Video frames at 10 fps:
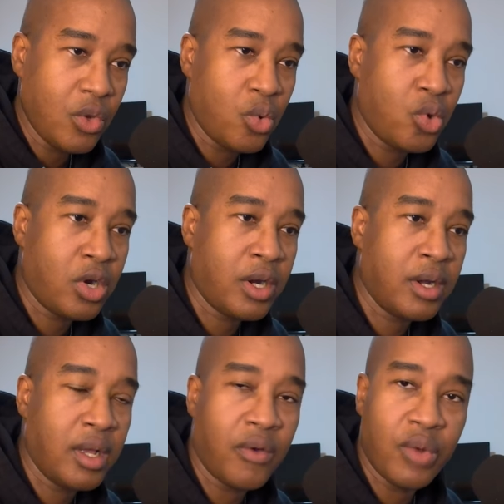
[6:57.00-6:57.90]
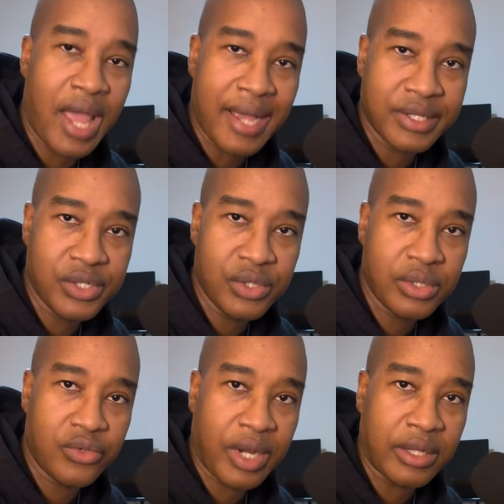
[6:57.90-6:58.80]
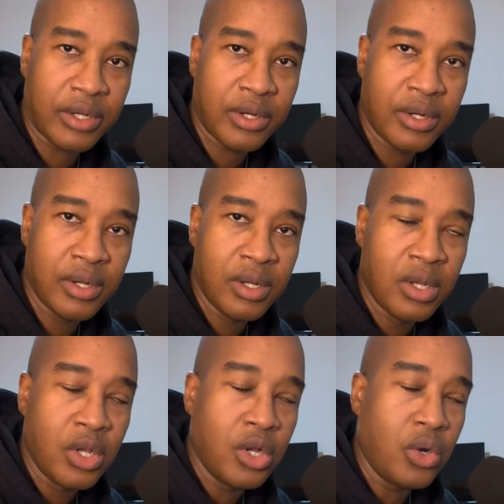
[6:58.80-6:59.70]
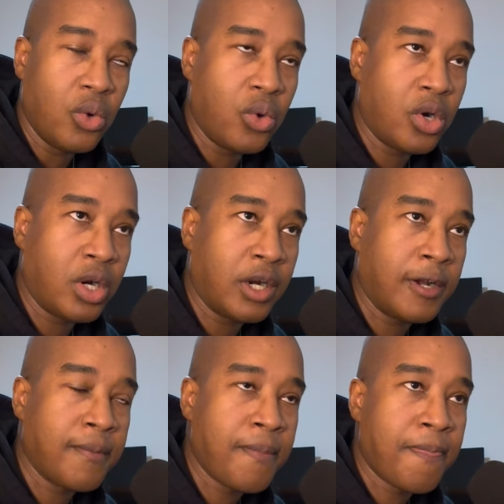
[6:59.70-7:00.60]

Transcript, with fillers: Or a reaction to a trailer, or